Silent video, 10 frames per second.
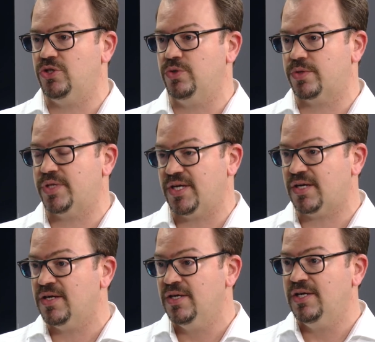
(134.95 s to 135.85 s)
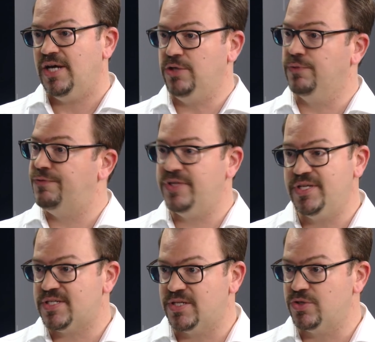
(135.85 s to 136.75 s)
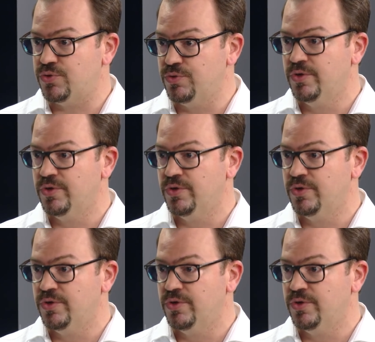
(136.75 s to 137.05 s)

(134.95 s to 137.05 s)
you think and you fit this into